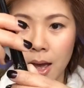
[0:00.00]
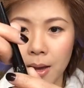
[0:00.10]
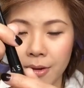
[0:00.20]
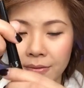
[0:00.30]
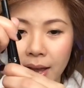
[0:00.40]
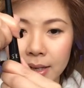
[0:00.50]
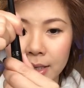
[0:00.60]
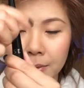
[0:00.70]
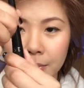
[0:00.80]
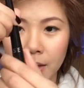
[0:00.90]

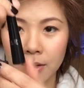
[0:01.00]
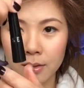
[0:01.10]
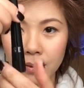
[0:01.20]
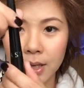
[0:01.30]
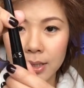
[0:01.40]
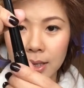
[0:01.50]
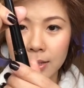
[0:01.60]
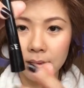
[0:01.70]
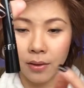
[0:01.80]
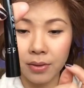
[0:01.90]
effect. So this
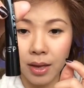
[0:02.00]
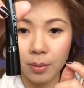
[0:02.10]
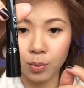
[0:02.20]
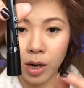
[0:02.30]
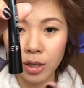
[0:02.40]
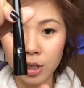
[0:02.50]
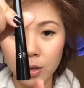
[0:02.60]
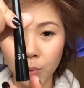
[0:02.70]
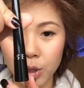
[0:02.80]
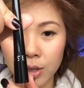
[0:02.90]
is the thin brush,
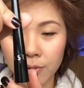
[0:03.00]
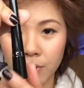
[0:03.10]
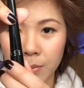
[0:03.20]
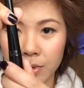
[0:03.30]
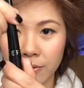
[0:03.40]
which is from